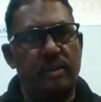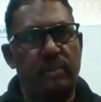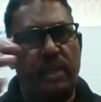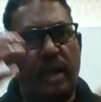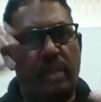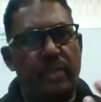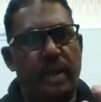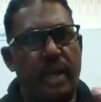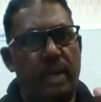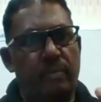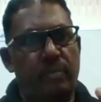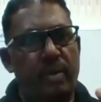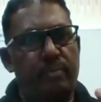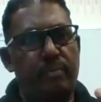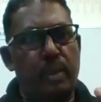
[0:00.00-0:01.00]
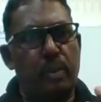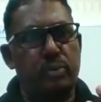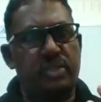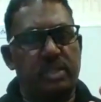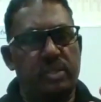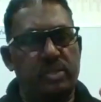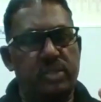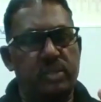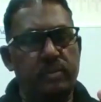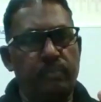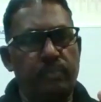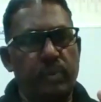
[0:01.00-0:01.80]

the other end we have meiosis.